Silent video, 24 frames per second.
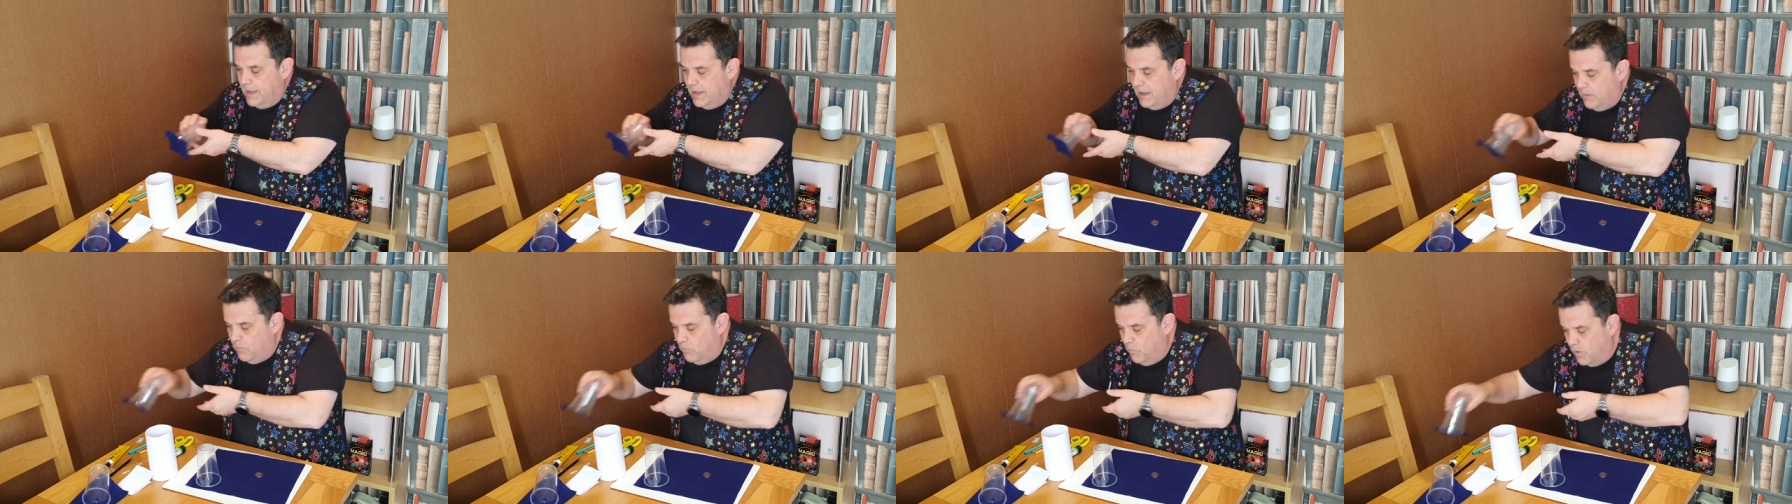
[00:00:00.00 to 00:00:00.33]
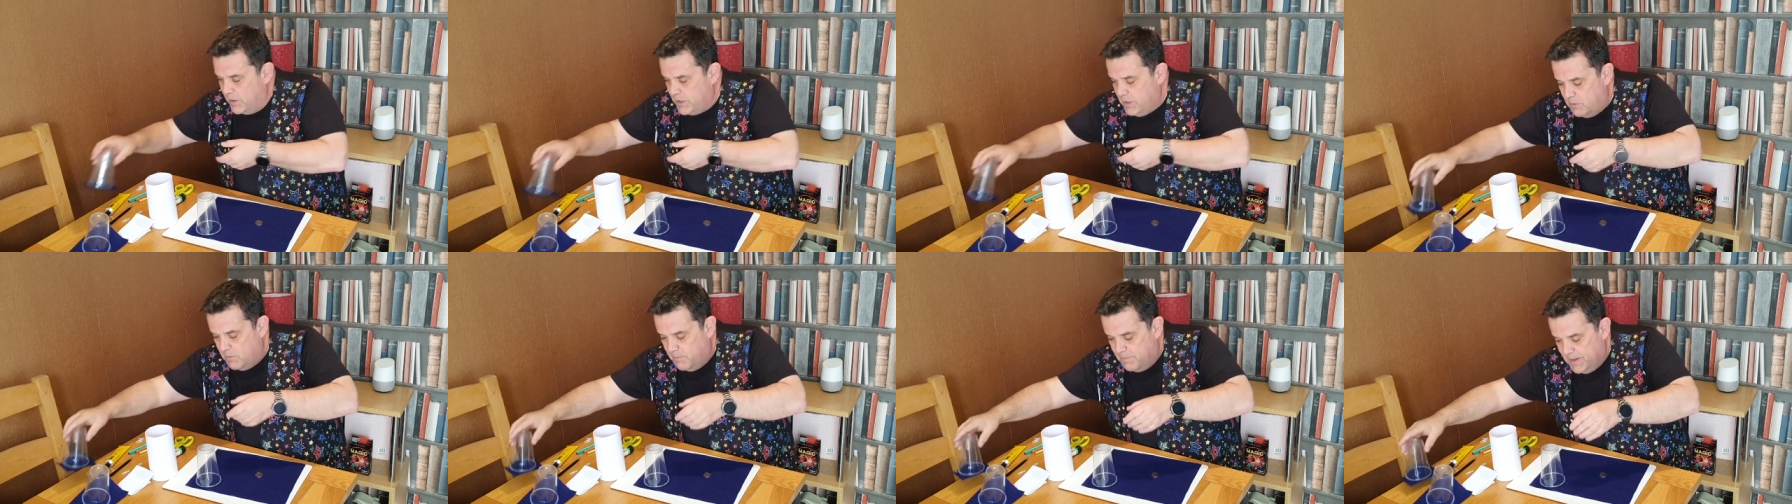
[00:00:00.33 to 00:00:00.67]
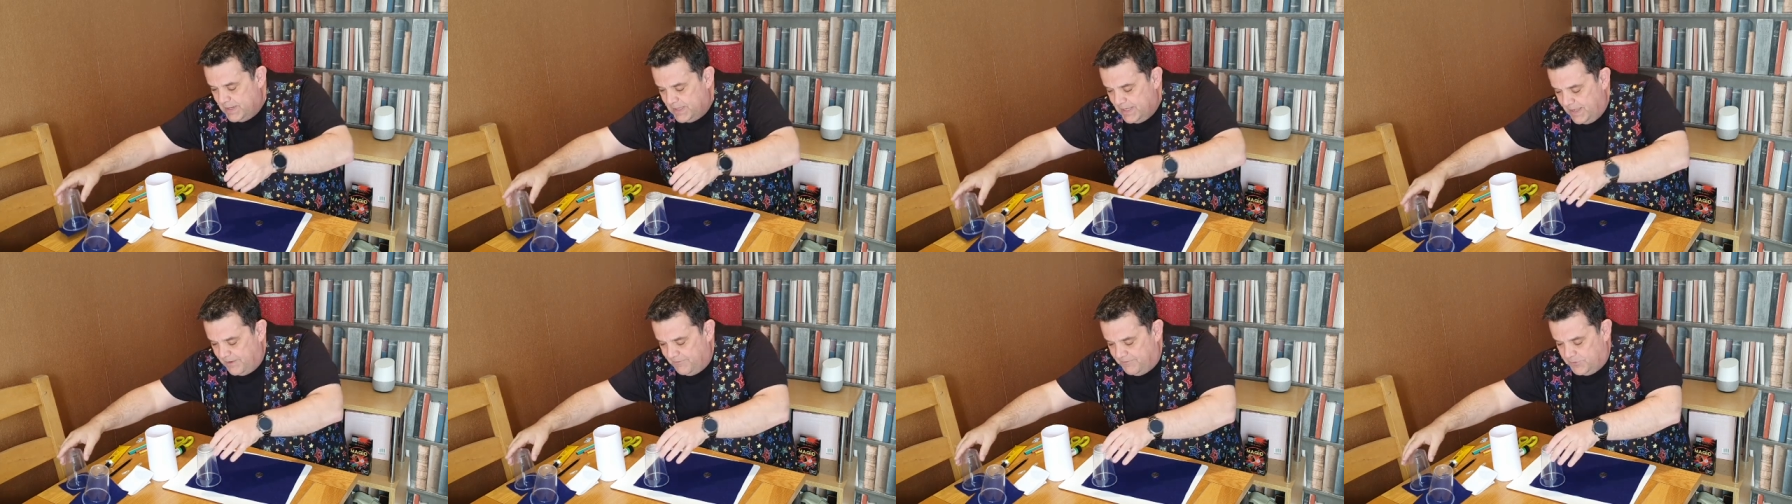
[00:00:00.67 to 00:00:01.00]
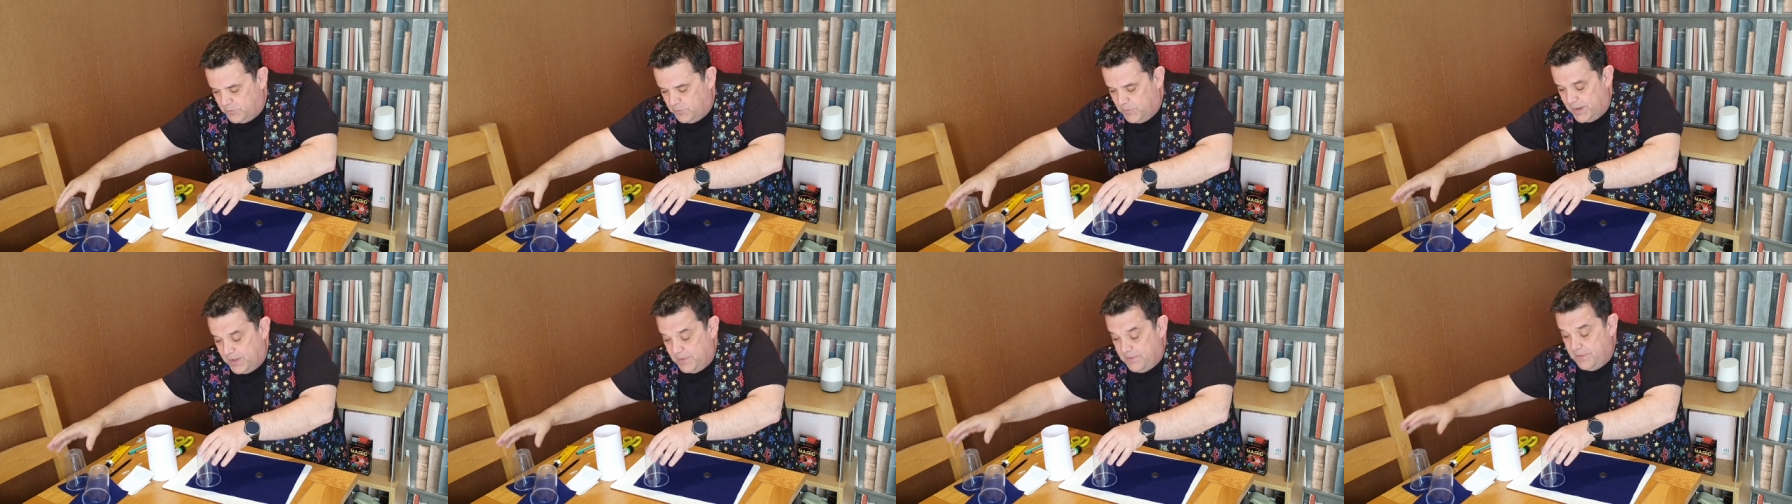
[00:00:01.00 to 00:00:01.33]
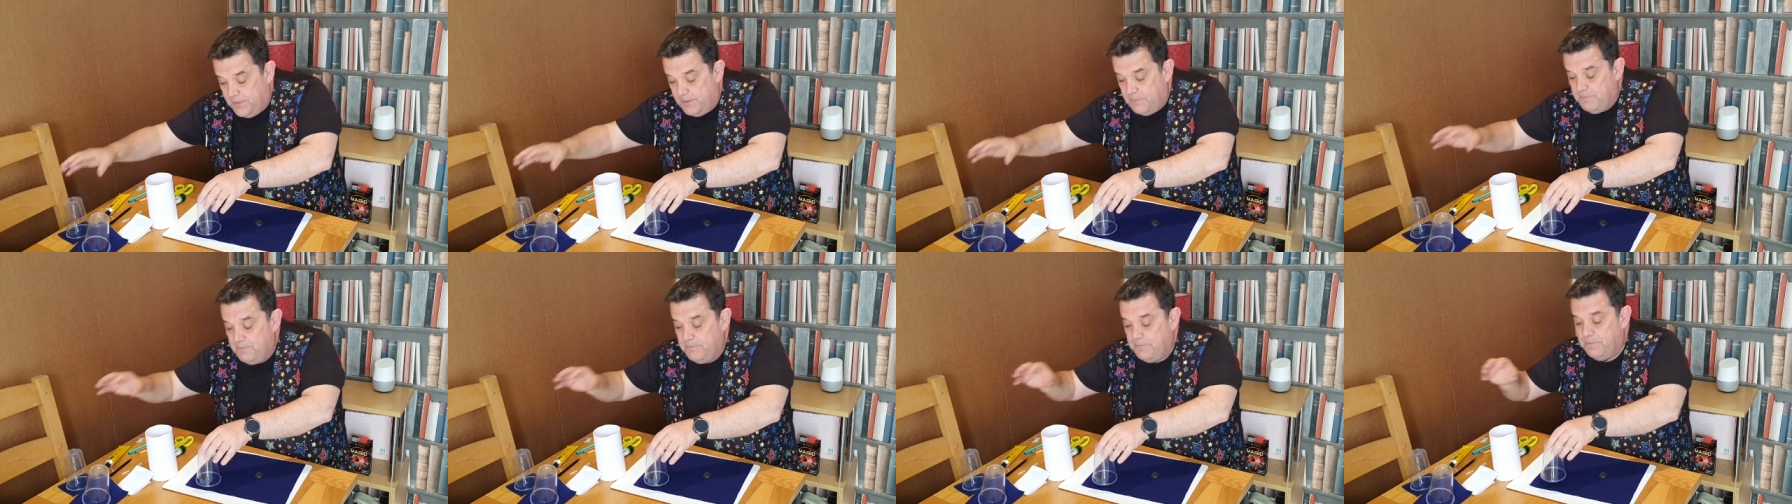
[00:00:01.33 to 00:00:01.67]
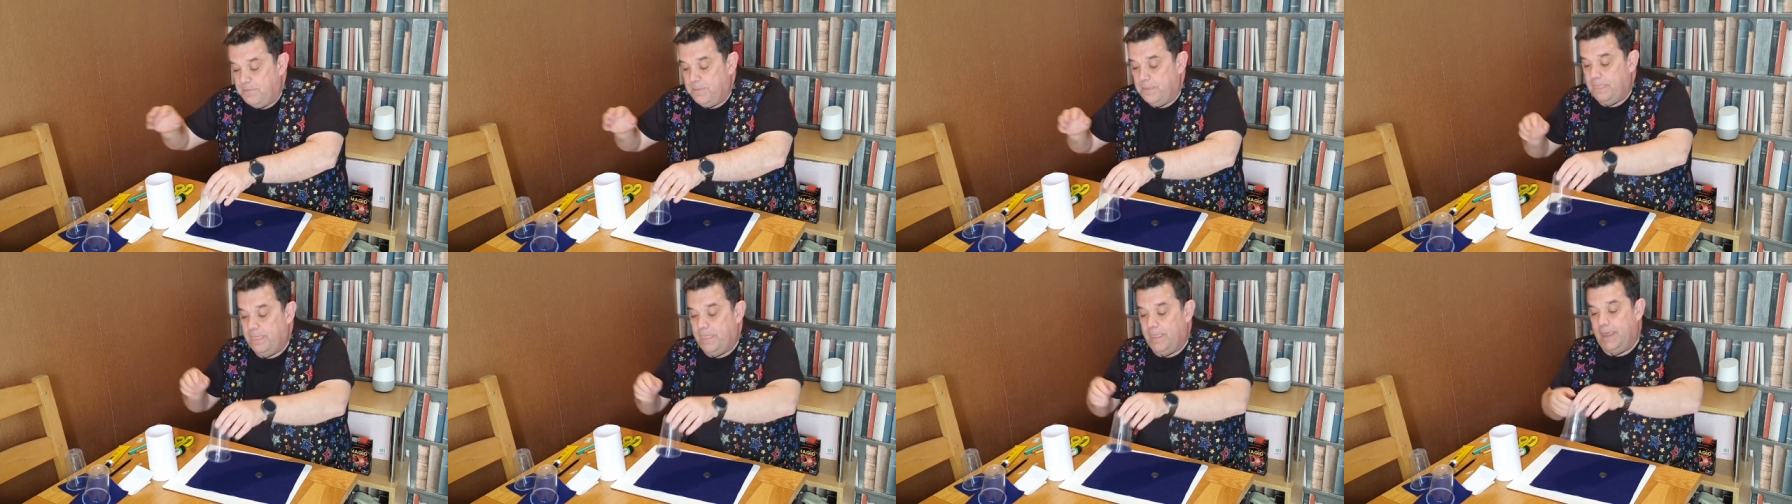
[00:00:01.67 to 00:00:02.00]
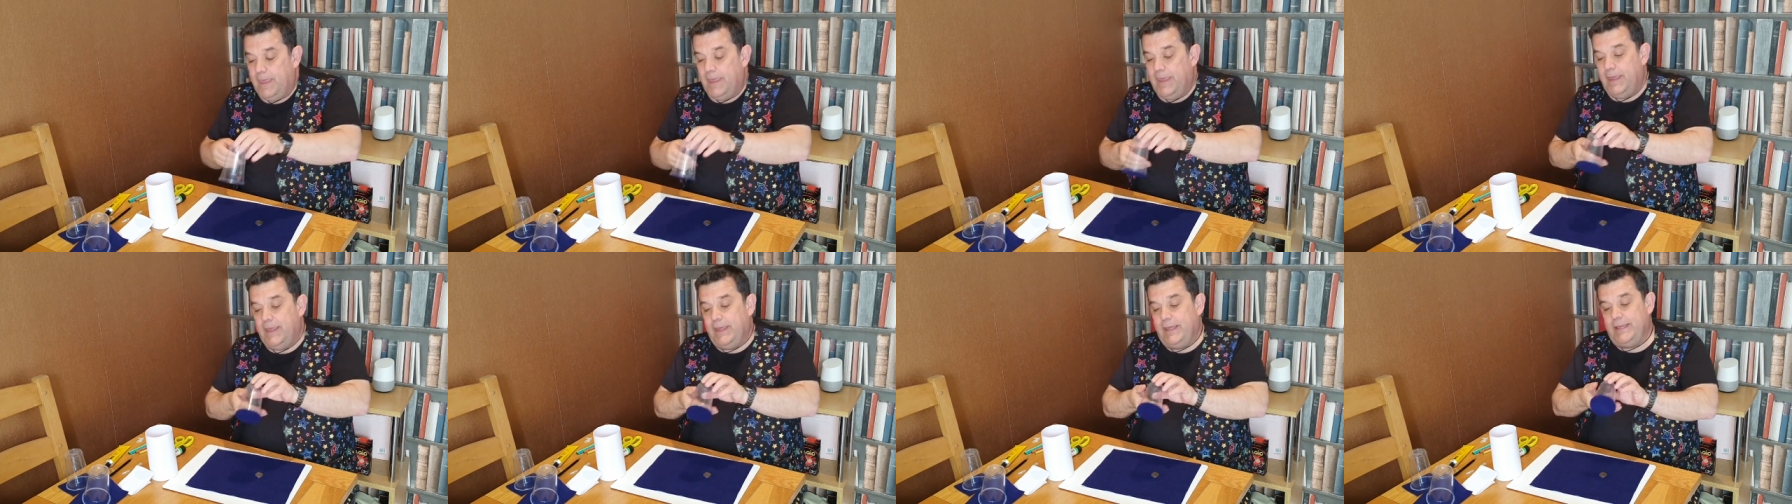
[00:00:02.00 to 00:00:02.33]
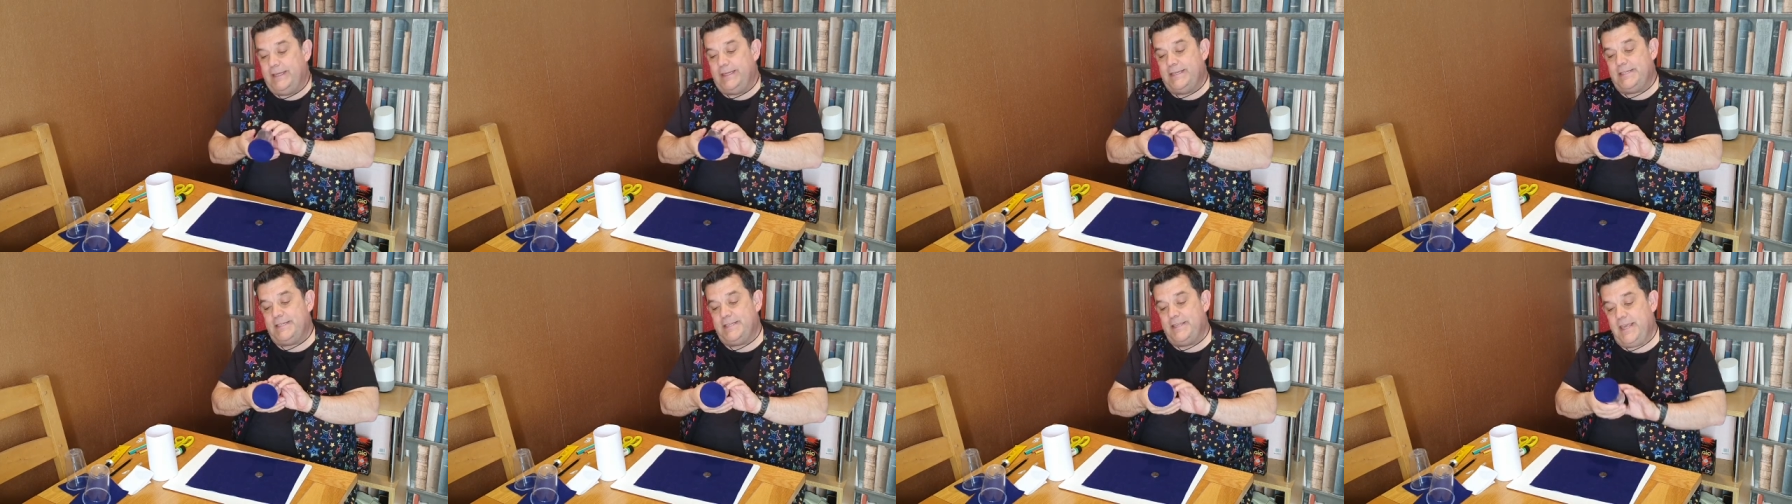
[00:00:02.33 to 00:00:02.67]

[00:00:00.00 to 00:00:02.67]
And what you'll be left with is